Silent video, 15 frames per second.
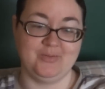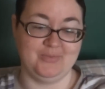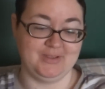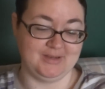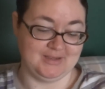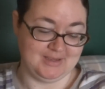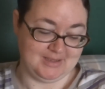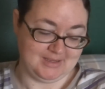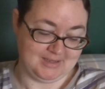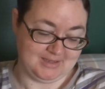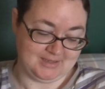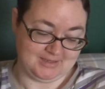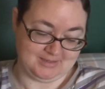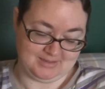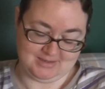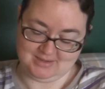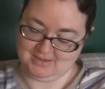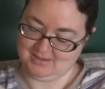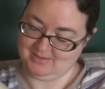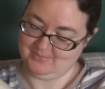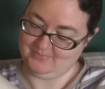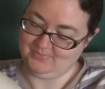a bit.
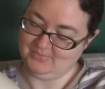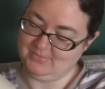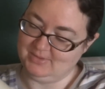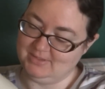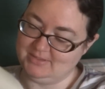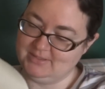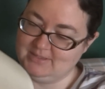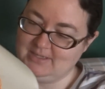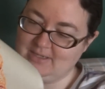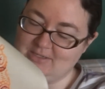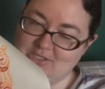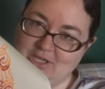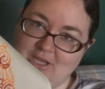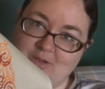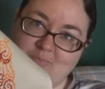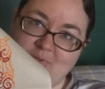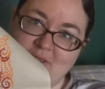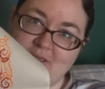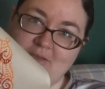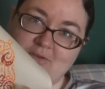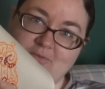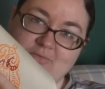Um, this is a
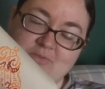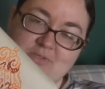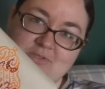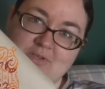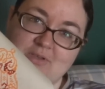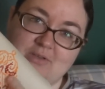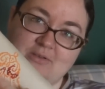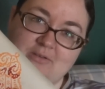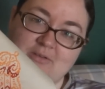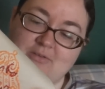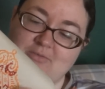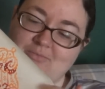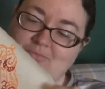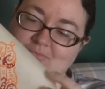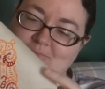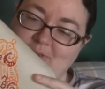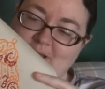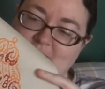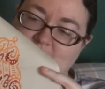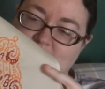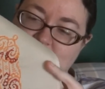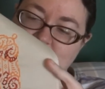JNP Coats Red
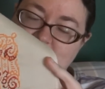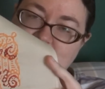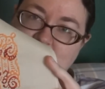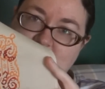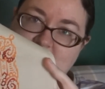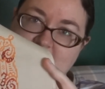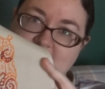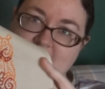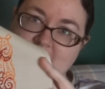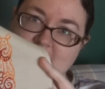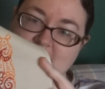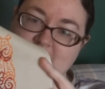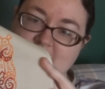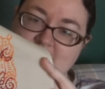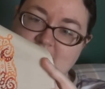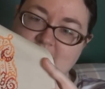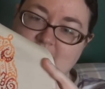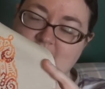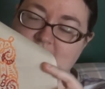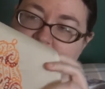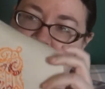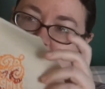and Orange Variegated
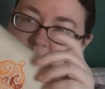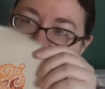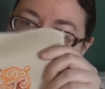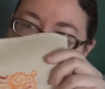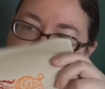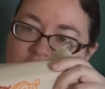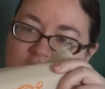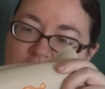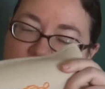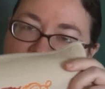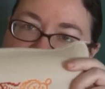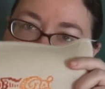and I'm stitching it